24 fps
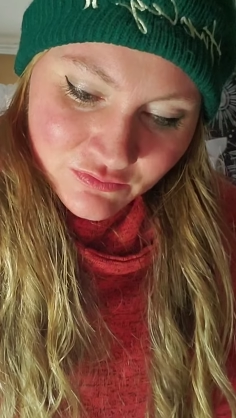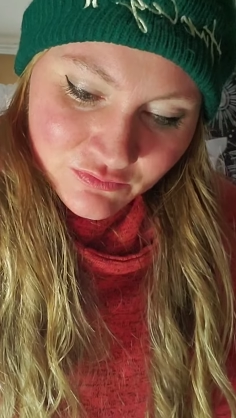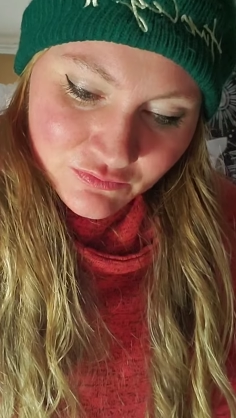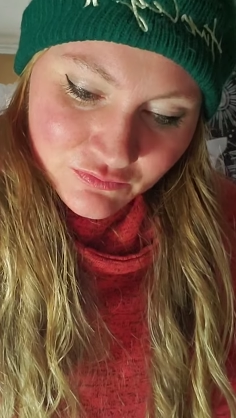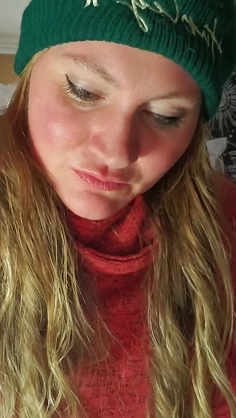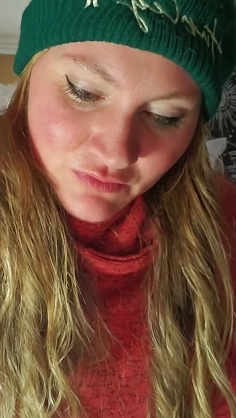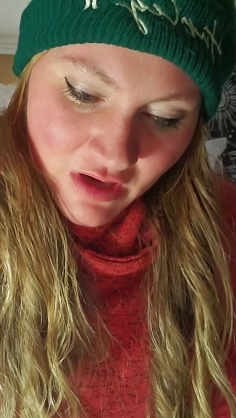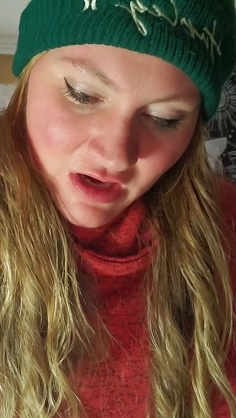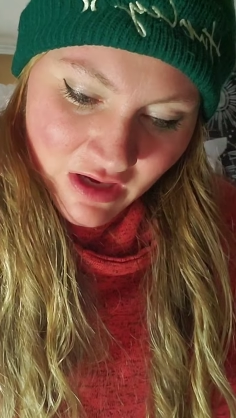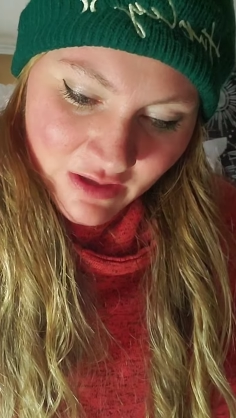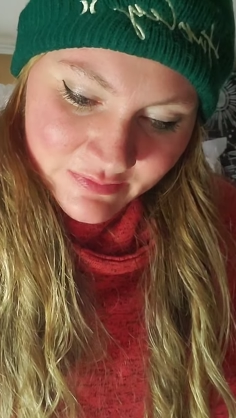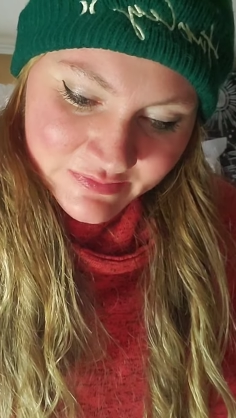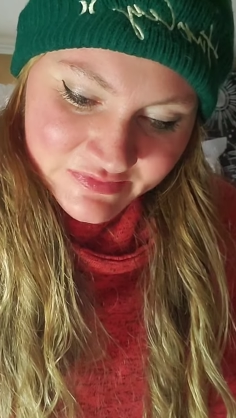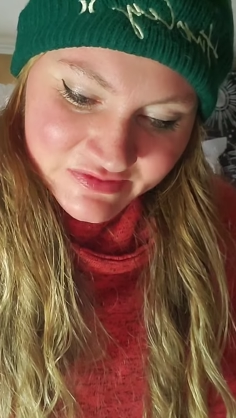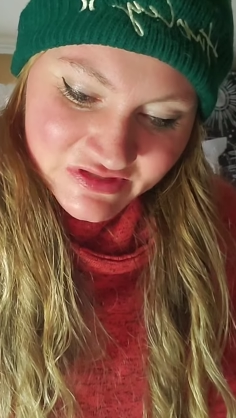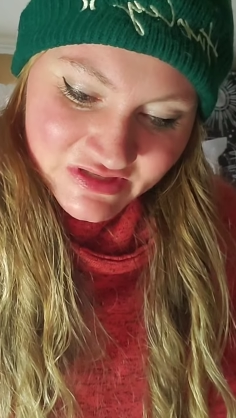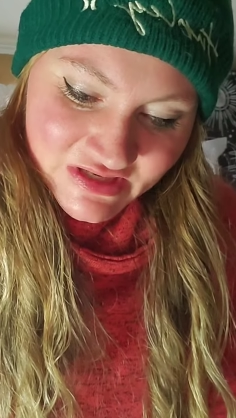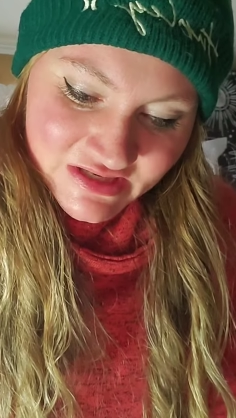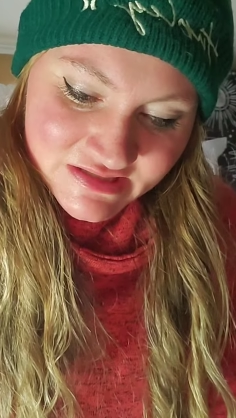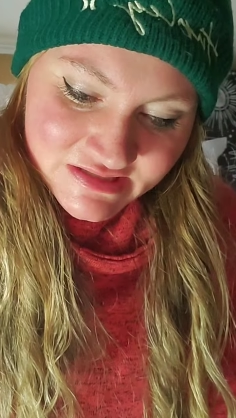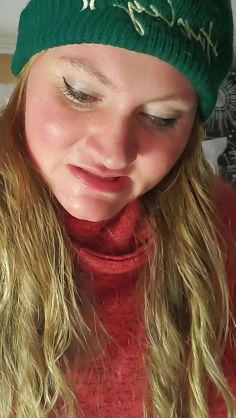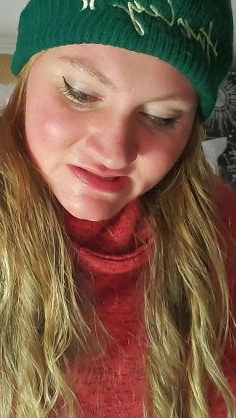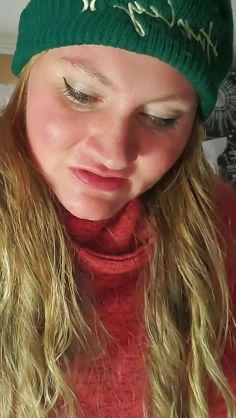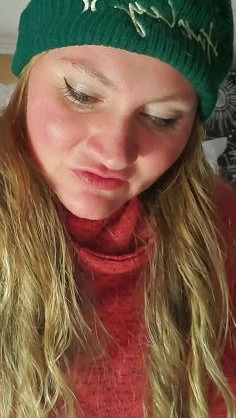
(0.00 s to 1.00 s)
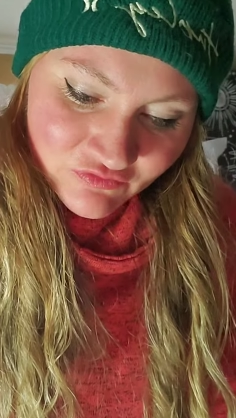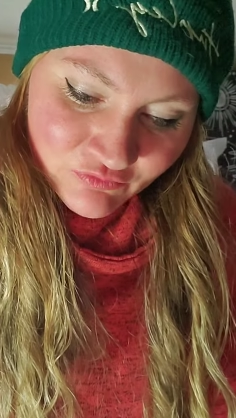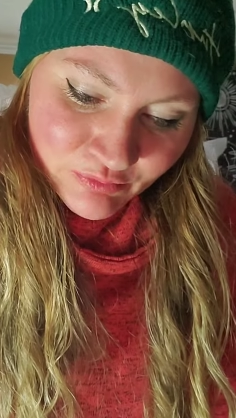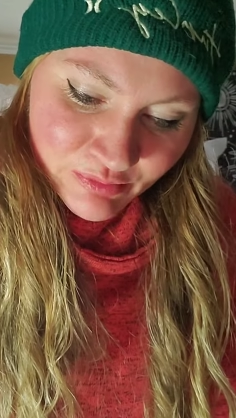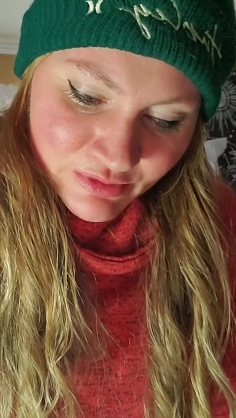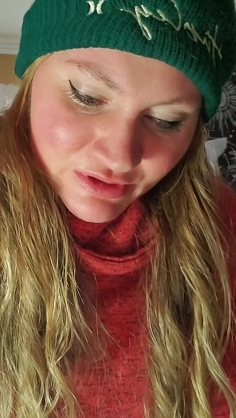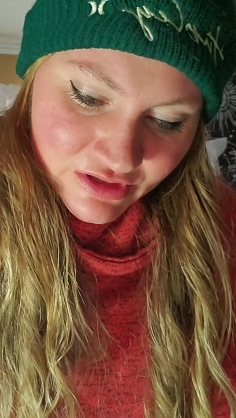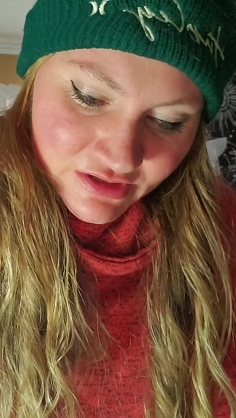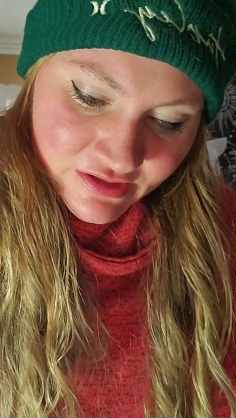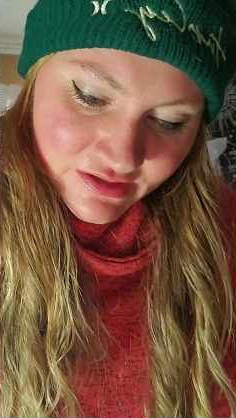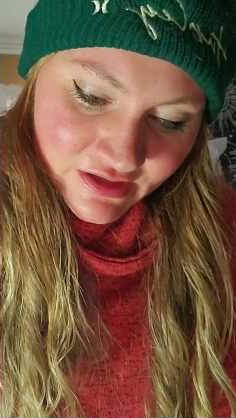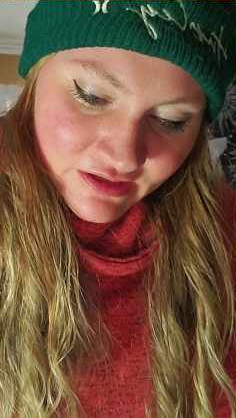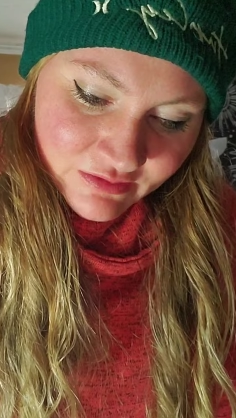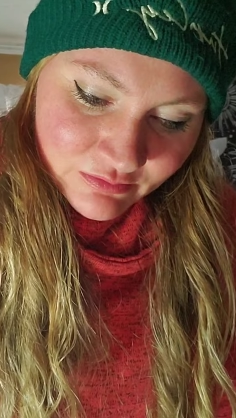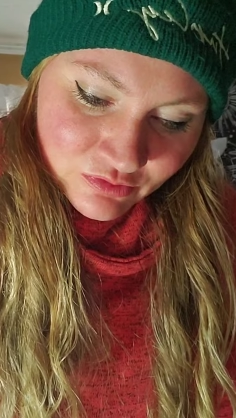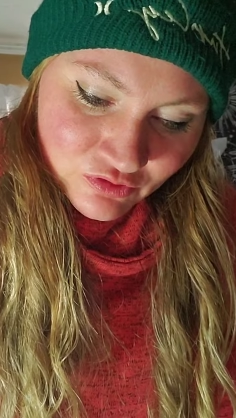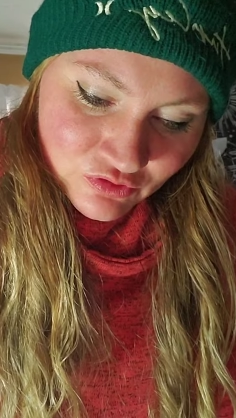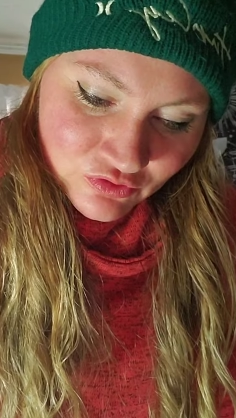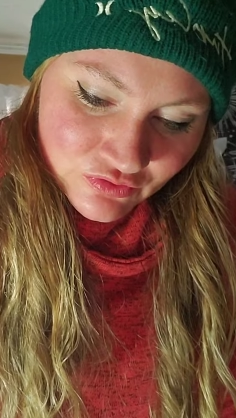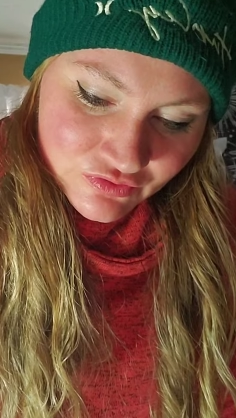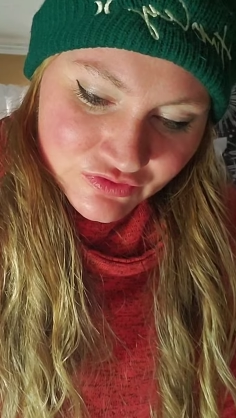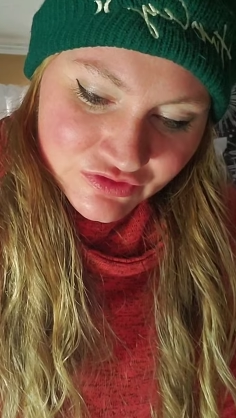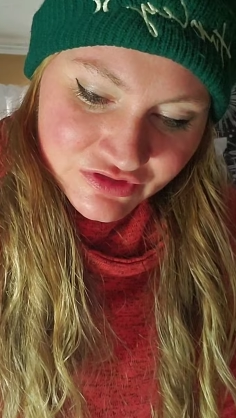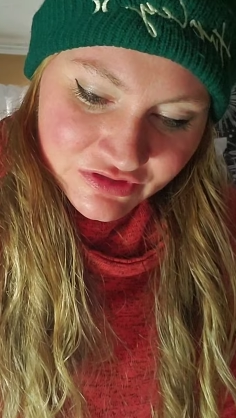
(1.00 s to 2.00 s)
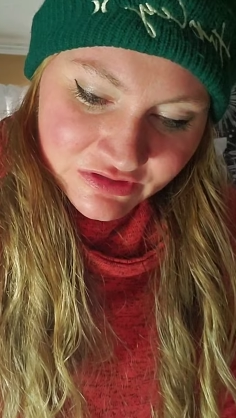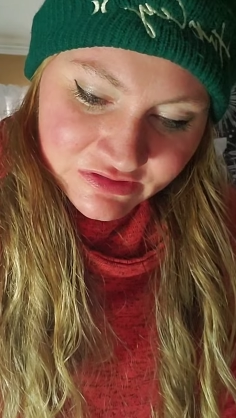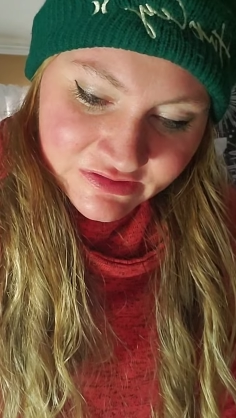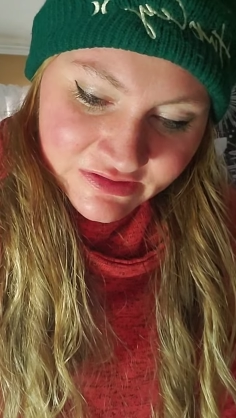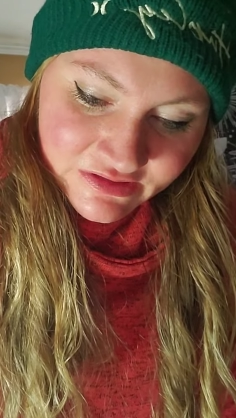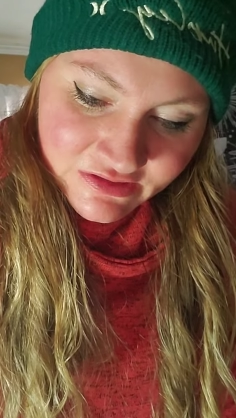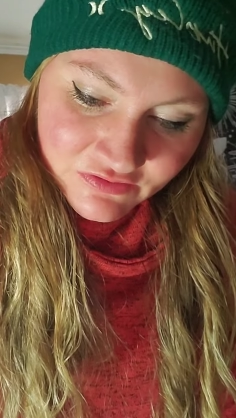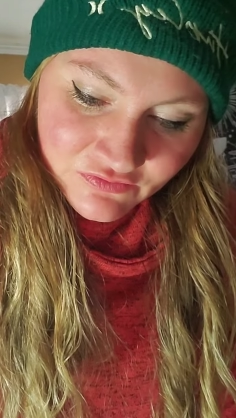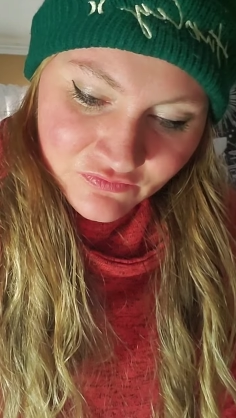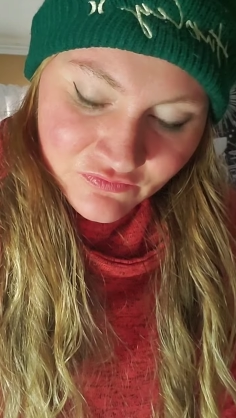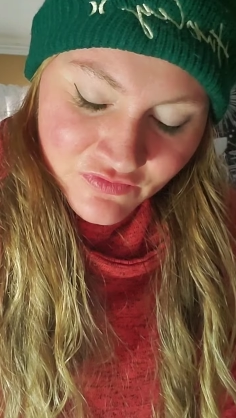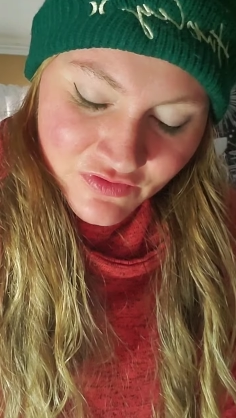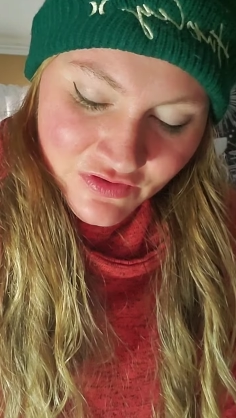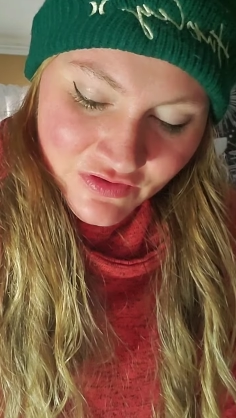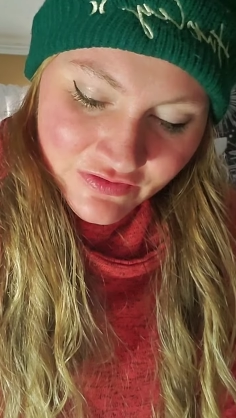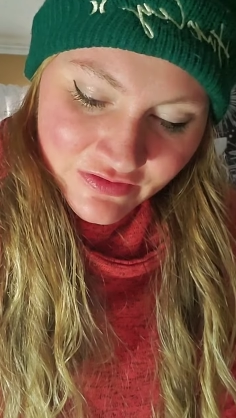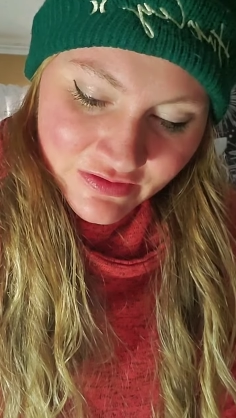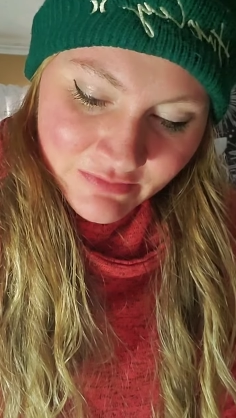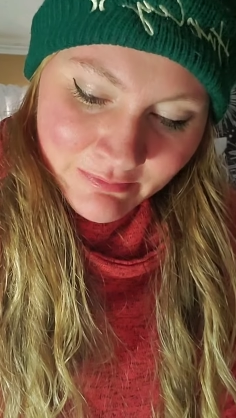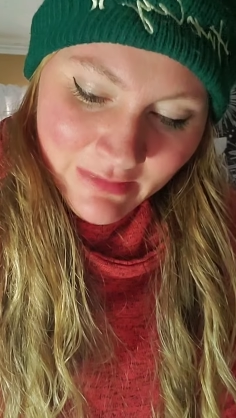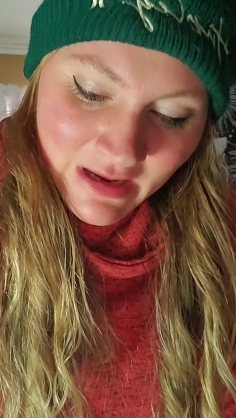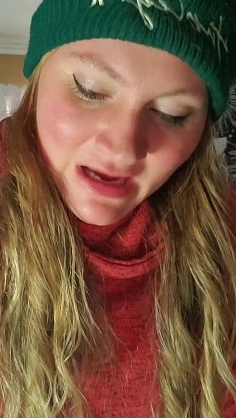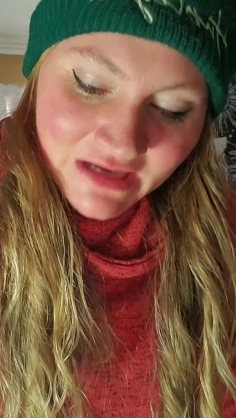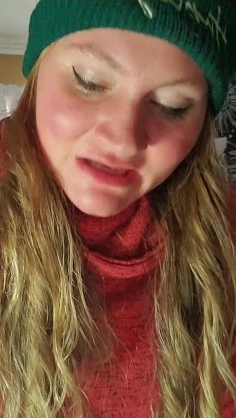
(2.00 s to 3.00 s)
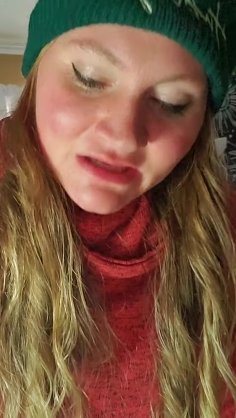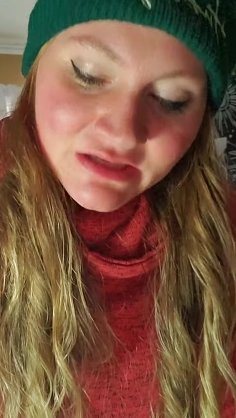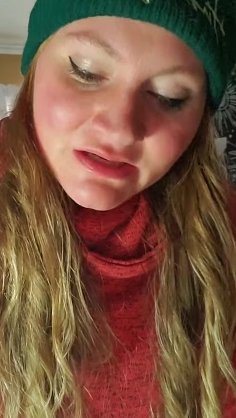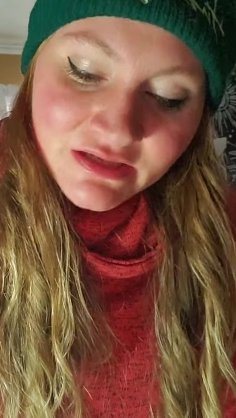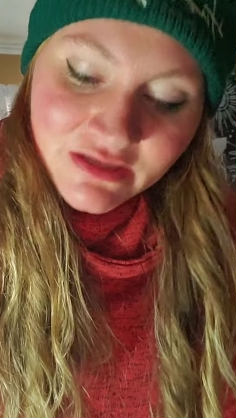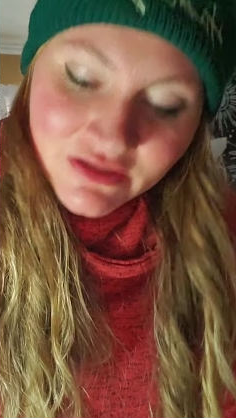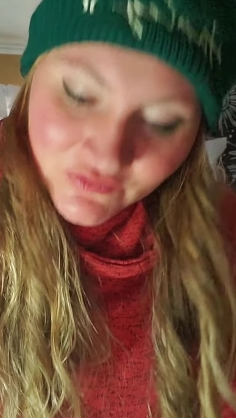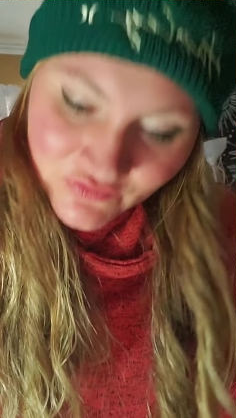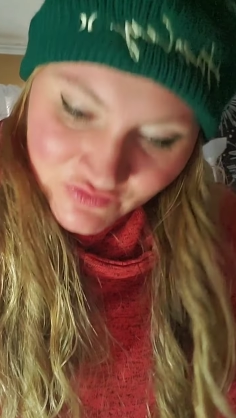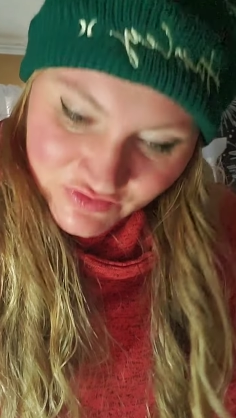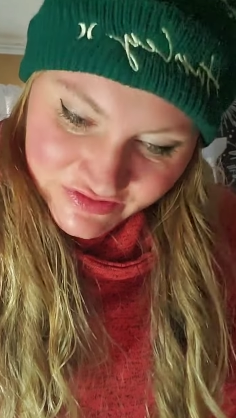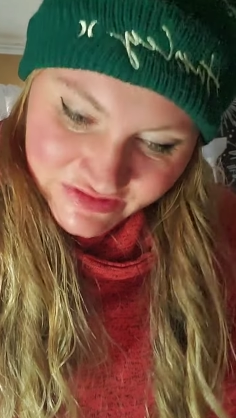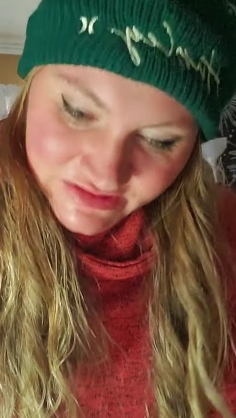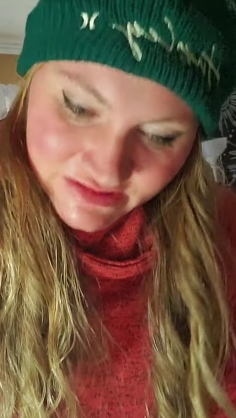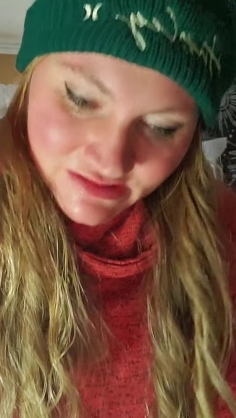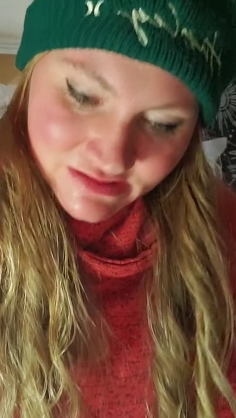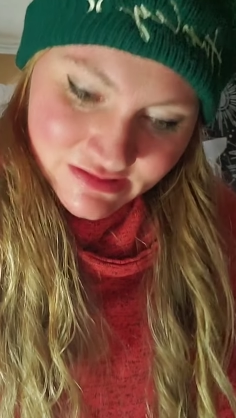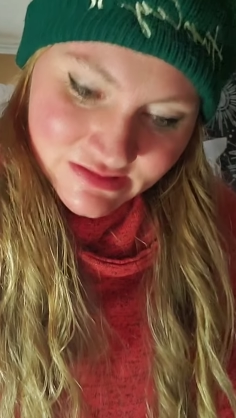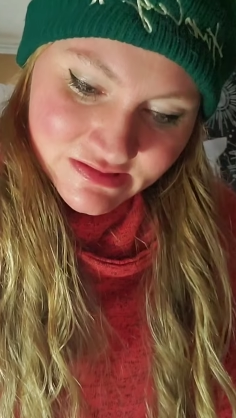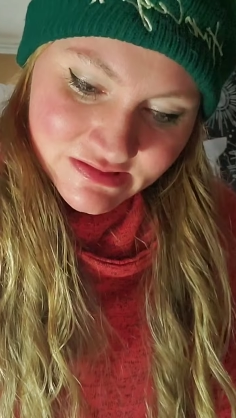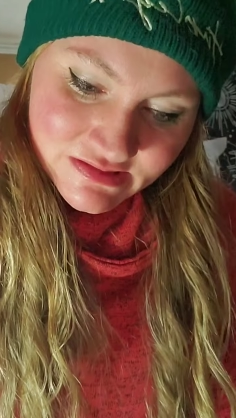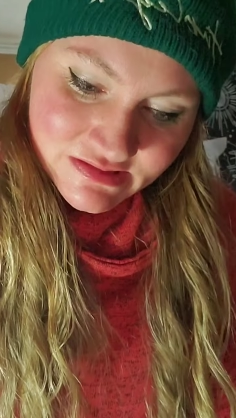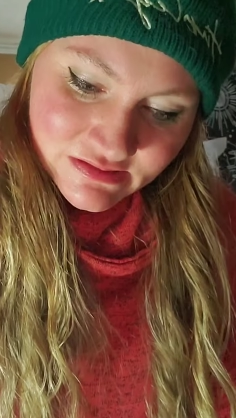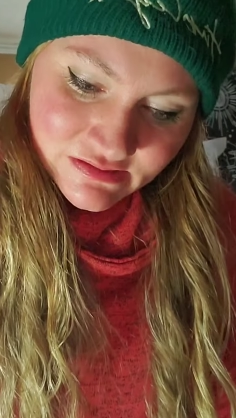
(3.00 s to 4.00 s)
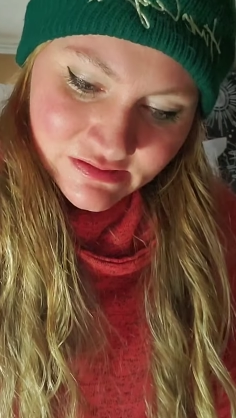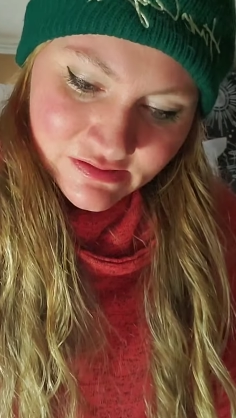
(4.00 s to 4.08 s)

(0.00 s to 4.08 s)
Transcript: robs us of being able to live in the magnificence